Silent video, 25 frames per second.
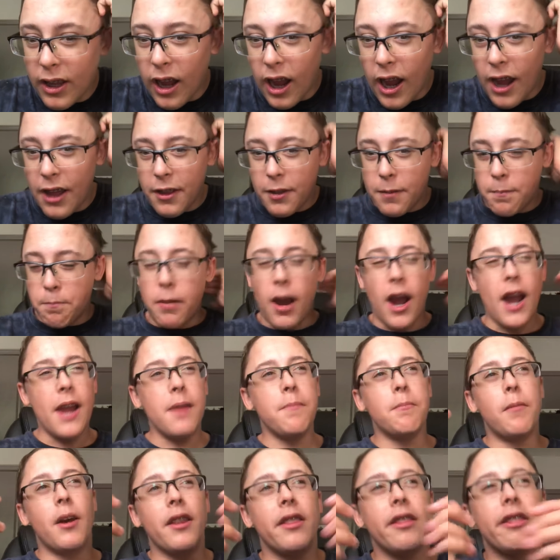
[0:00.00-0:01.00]
either
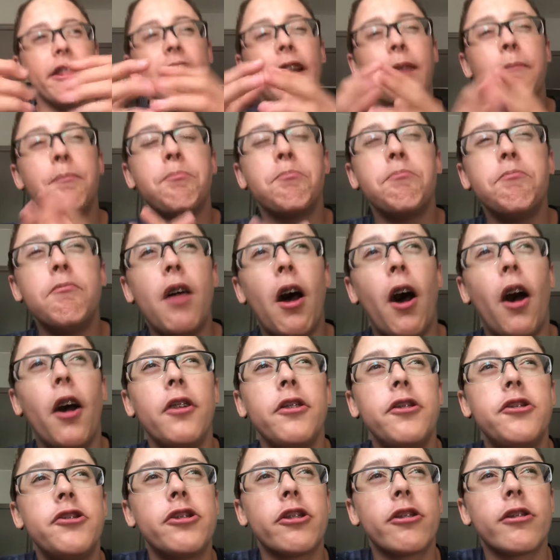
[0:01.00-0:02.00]
bi-monthly. I'm
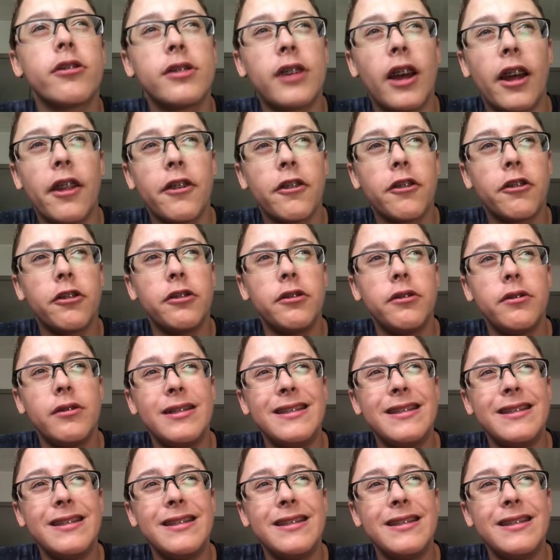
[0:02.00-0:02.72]
not sure. It's either